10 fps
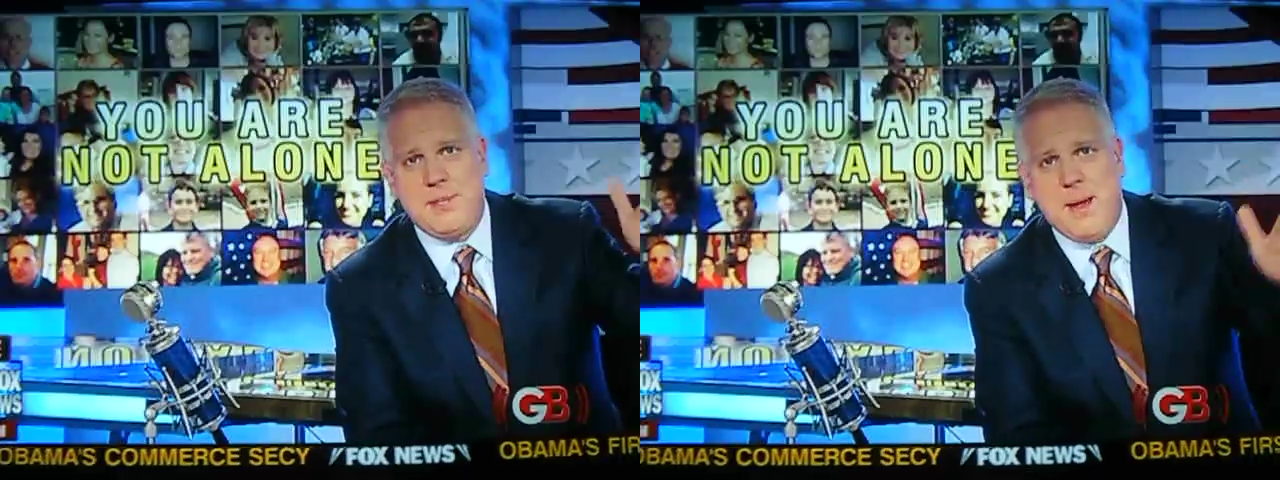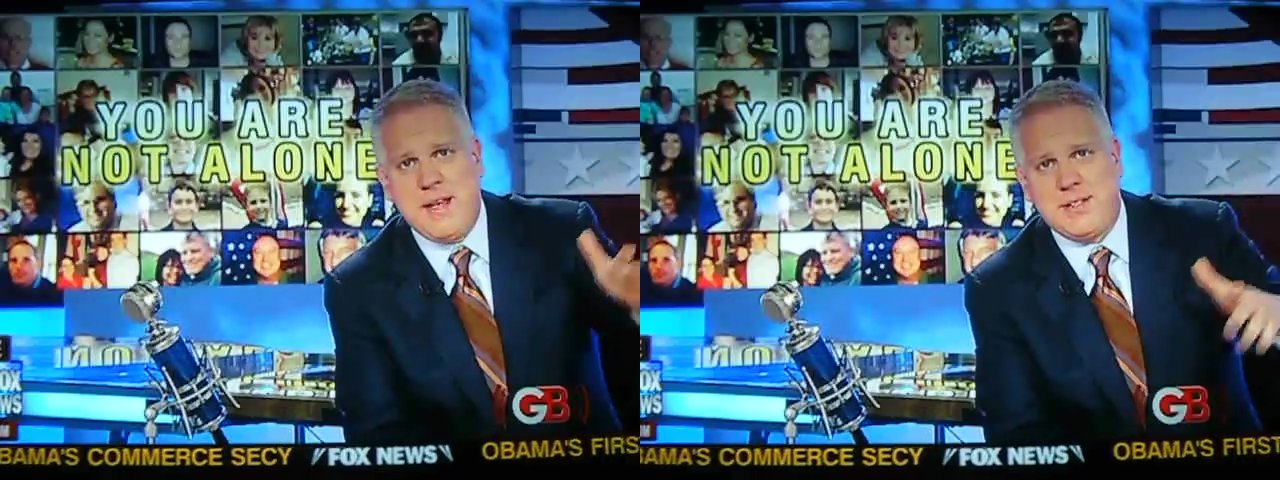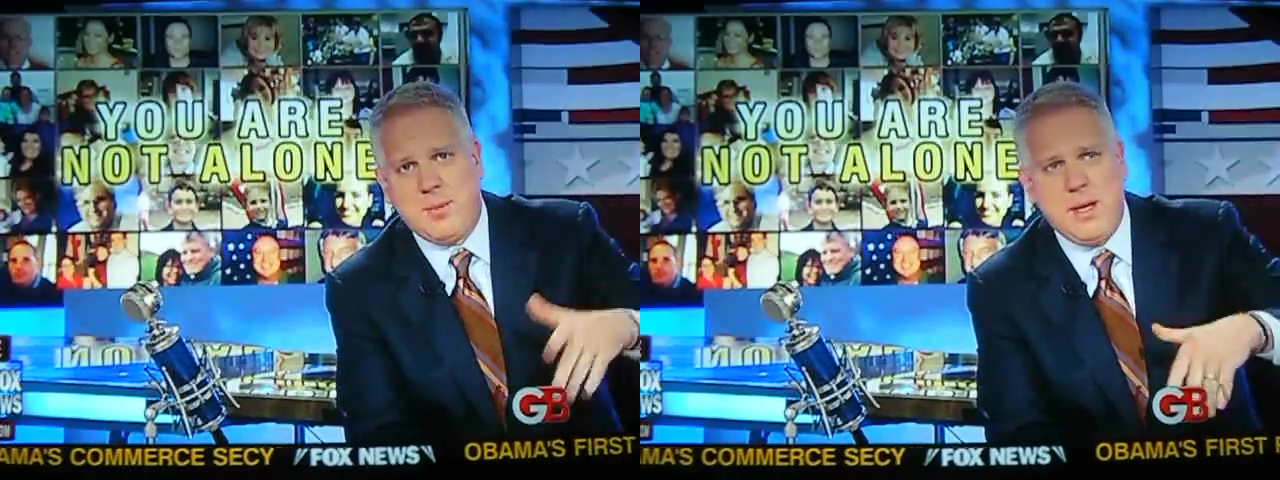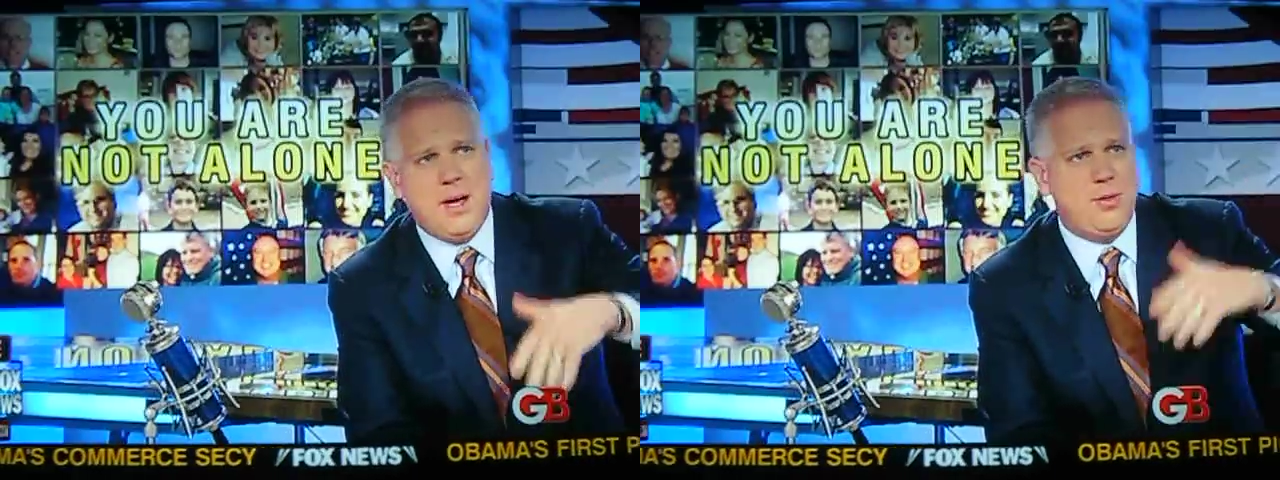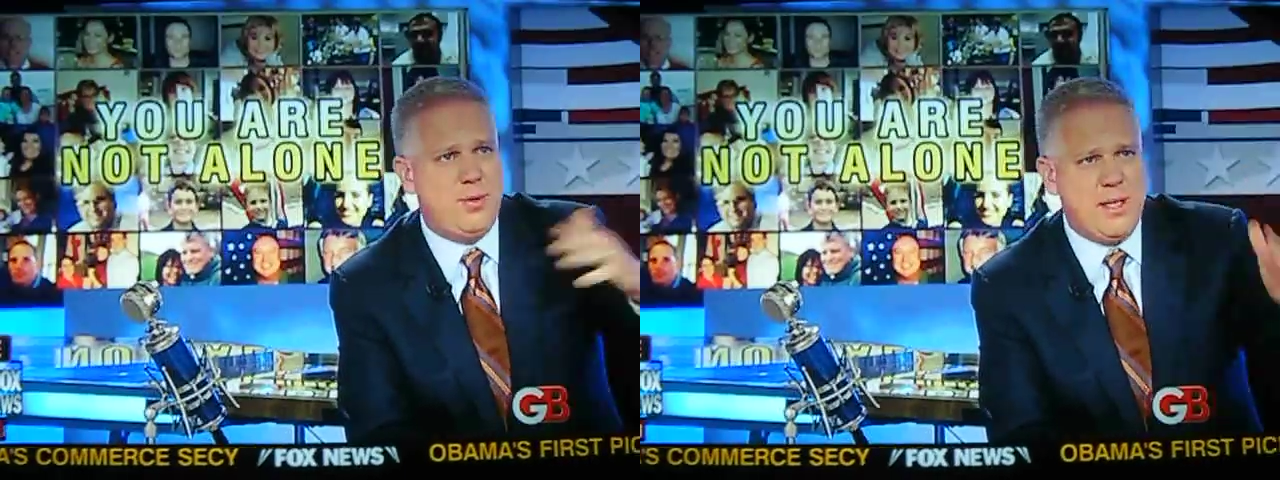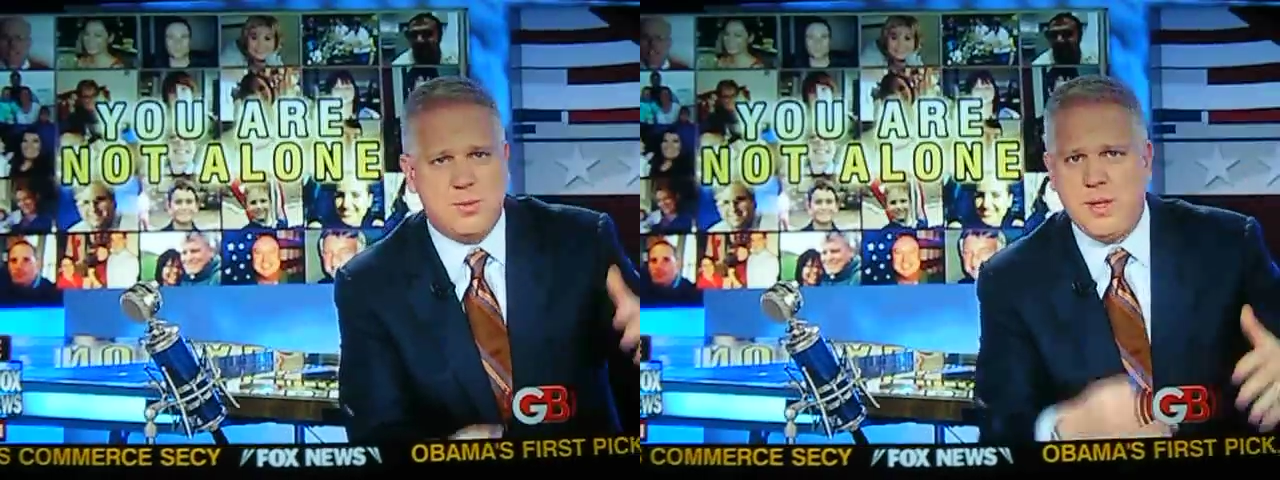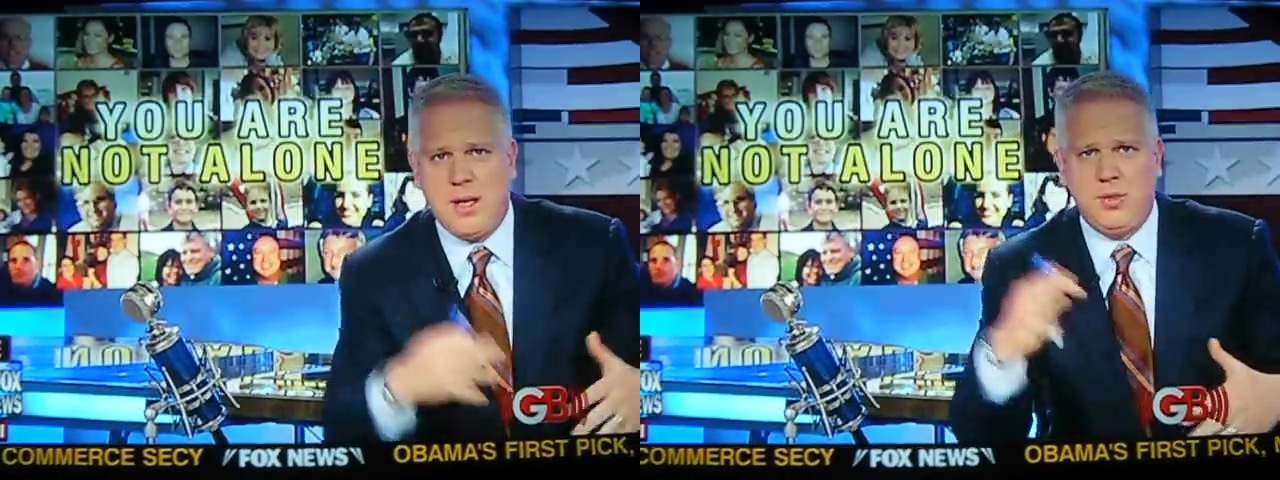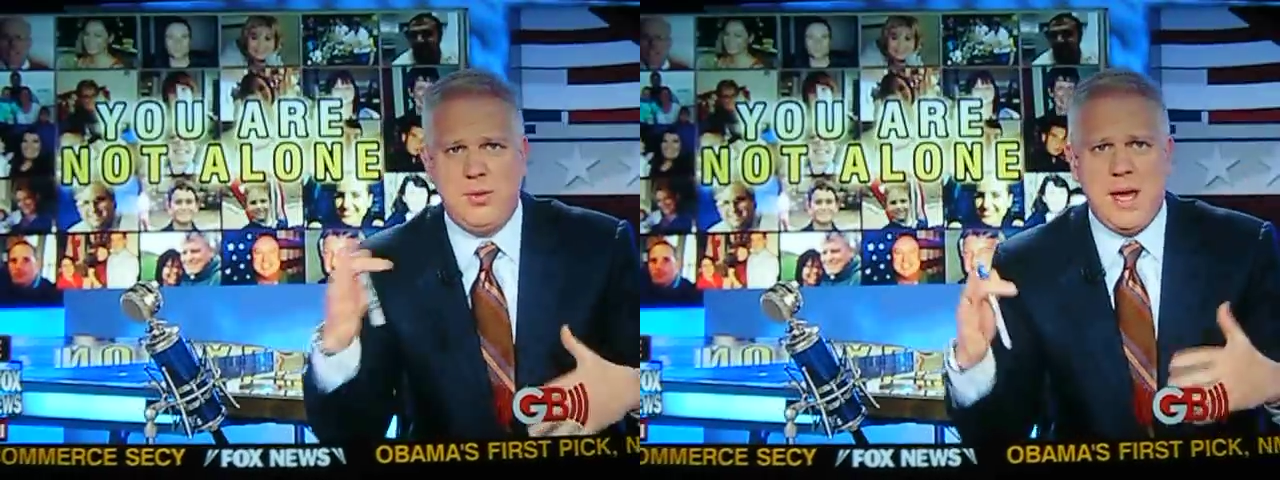these banks out, we got to do this, we
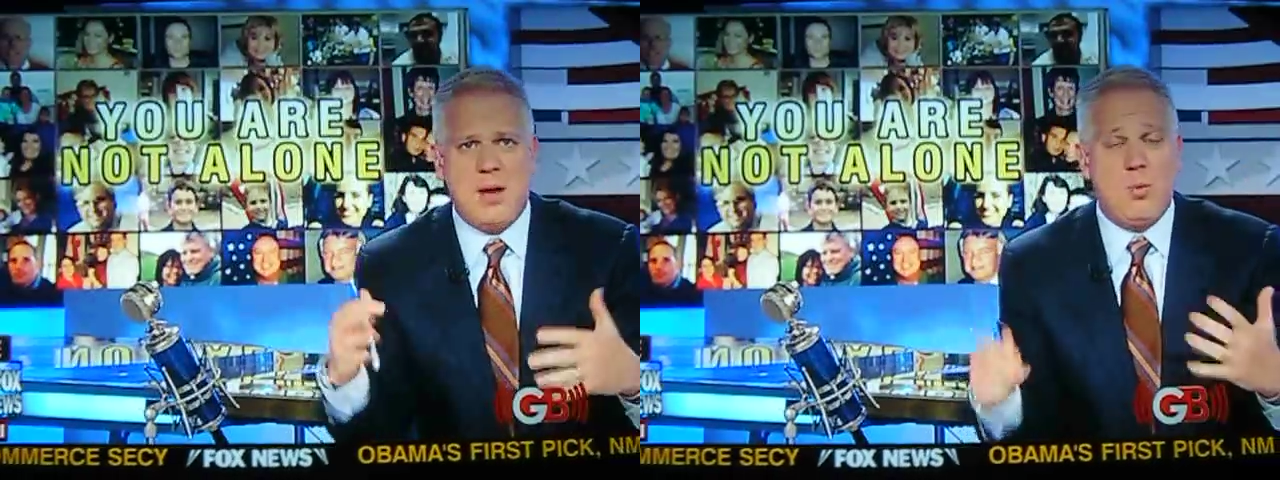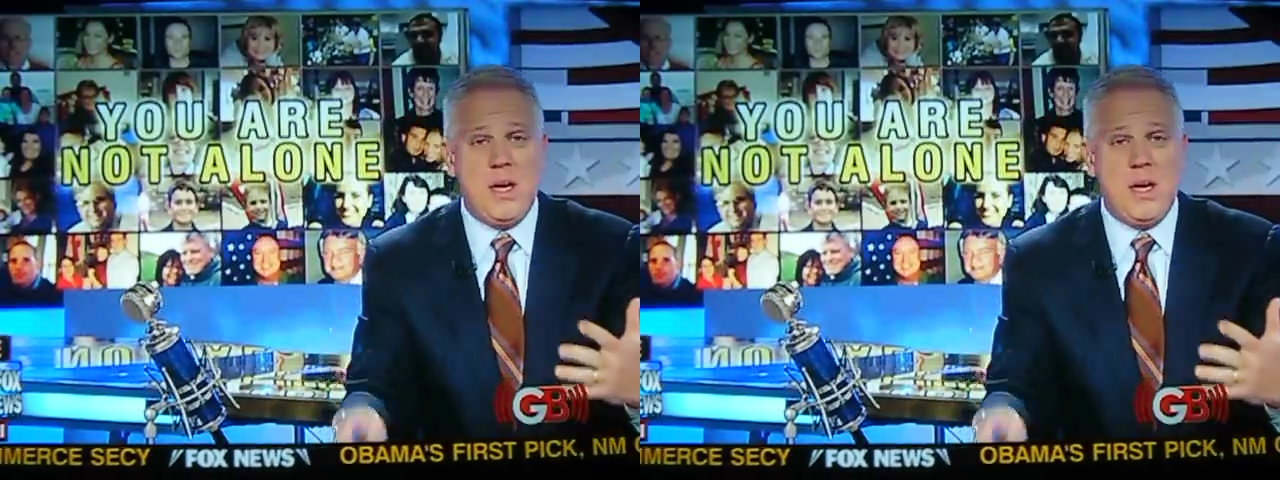got to do that.